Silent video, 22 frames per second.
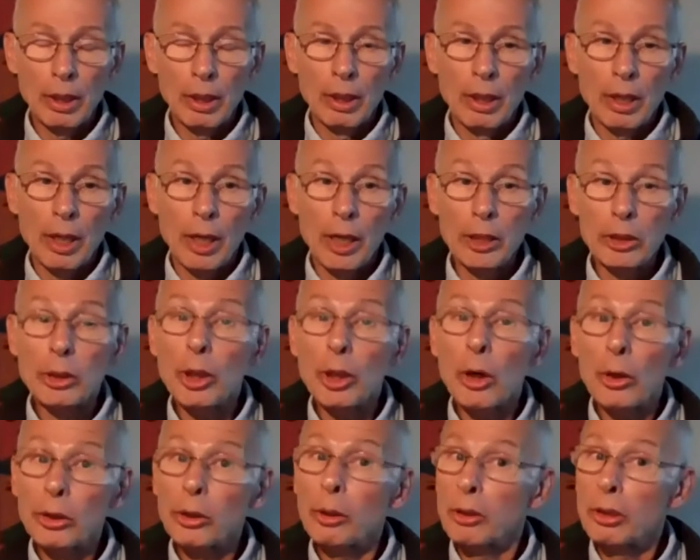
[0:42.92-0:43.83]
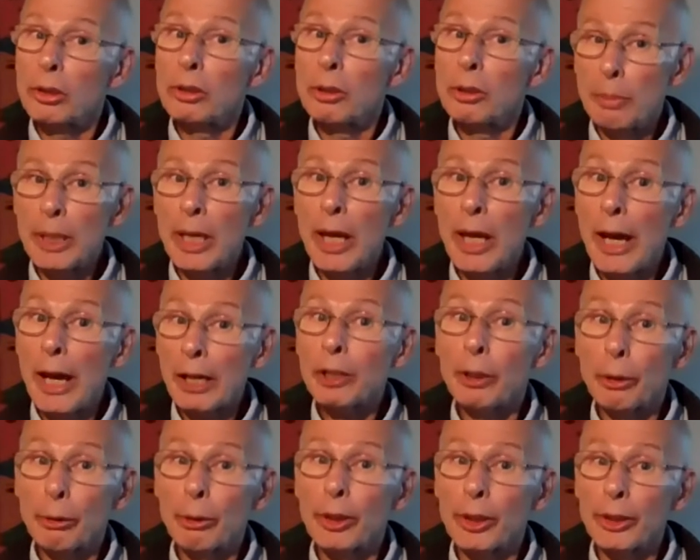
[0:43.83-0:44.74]
And to be
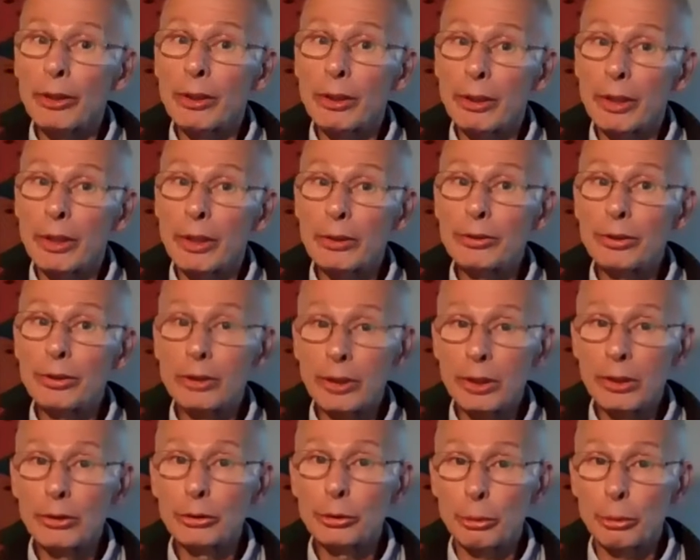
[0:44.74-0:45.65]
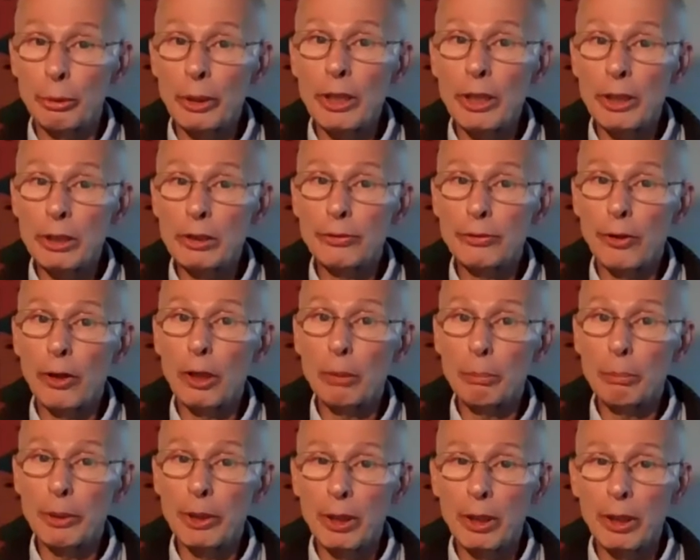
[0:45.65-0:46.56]
accurate, their skills range far
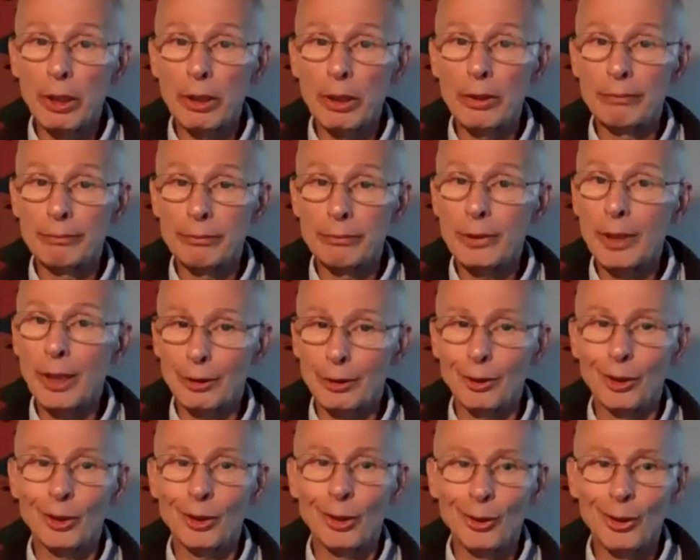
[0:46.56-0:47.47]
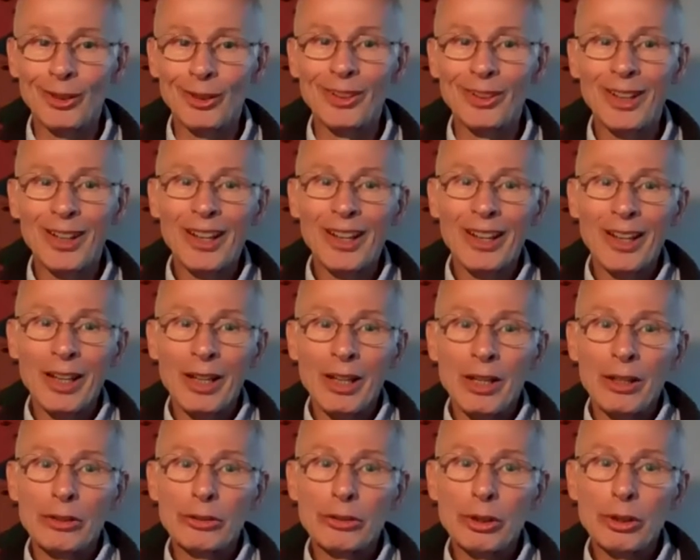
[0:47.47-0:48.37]
beyond technical.
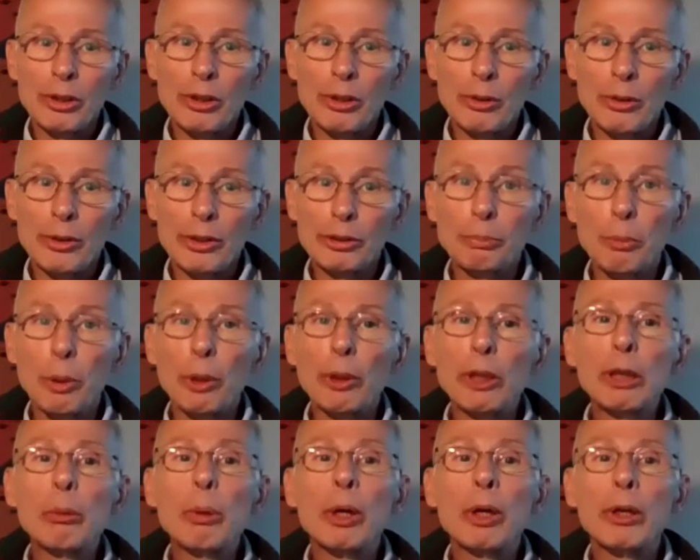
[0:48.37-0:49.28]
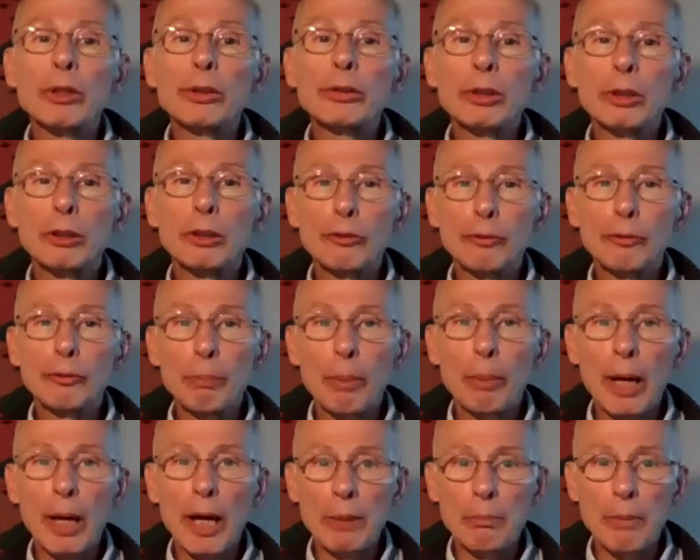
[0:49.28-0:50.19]
So this morning we are served
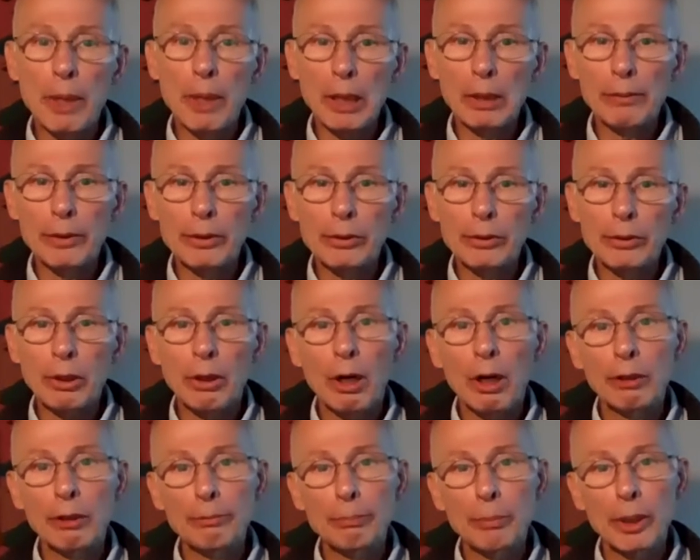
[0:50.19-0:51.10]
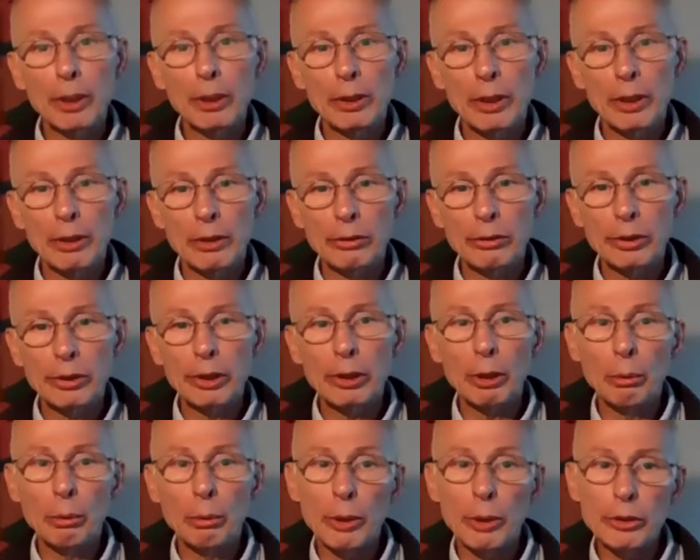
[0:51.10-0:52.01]
by Mavis Kaufman and
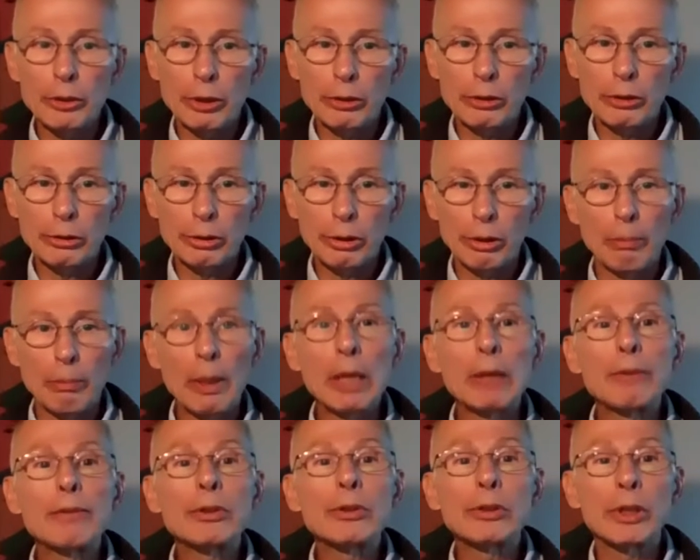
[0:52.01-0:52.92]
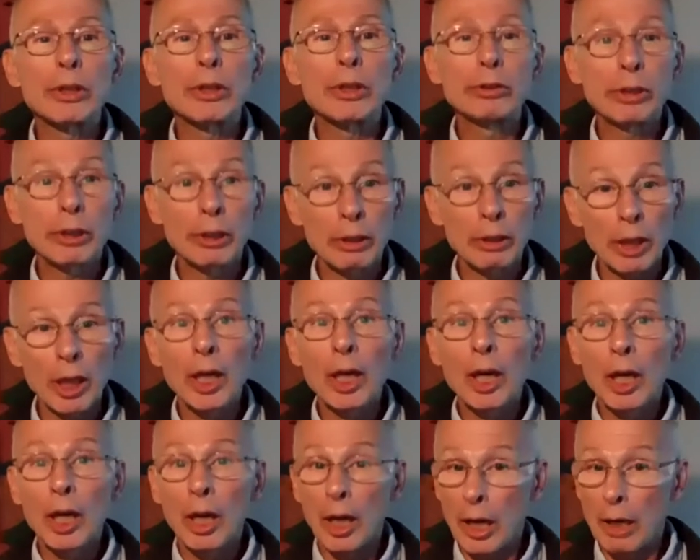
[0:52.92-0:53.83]
Sarah Richards. So Mavis and Sarah,
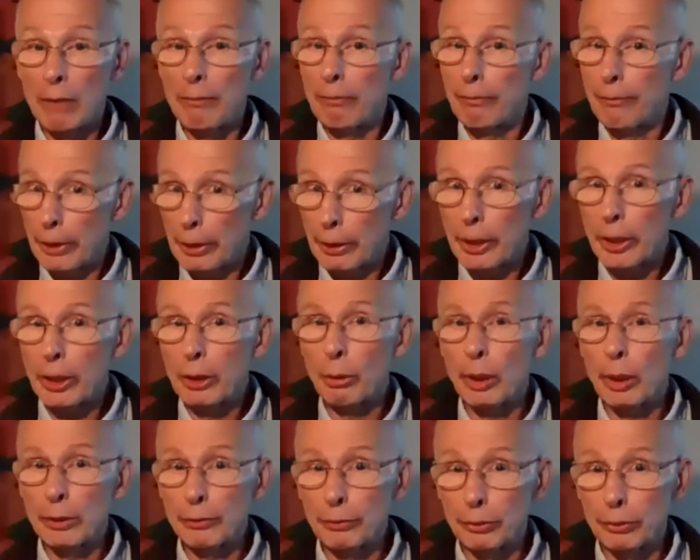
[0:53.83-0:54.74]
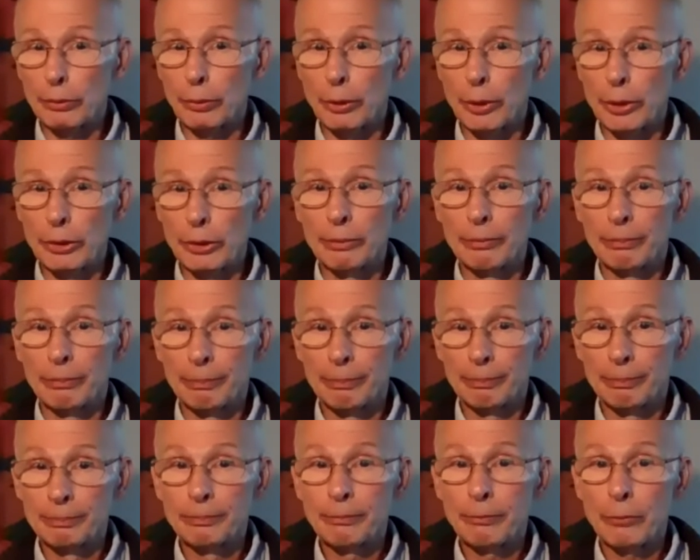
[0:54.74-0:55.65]
I'm very grateful for you,
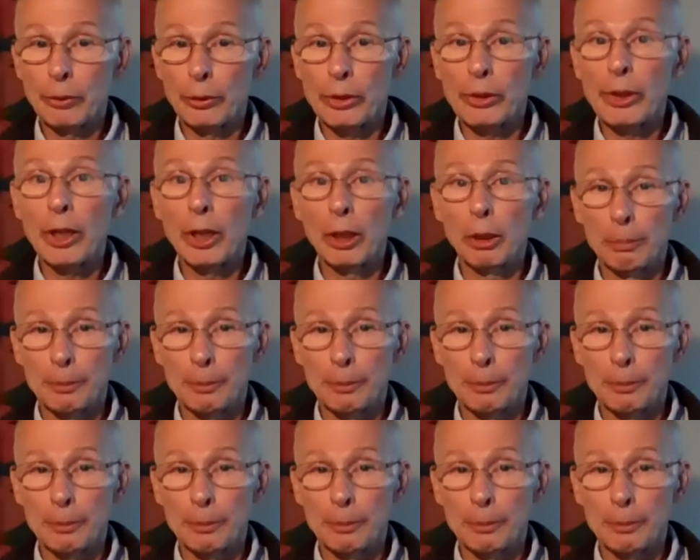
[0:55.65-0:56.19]
for your help.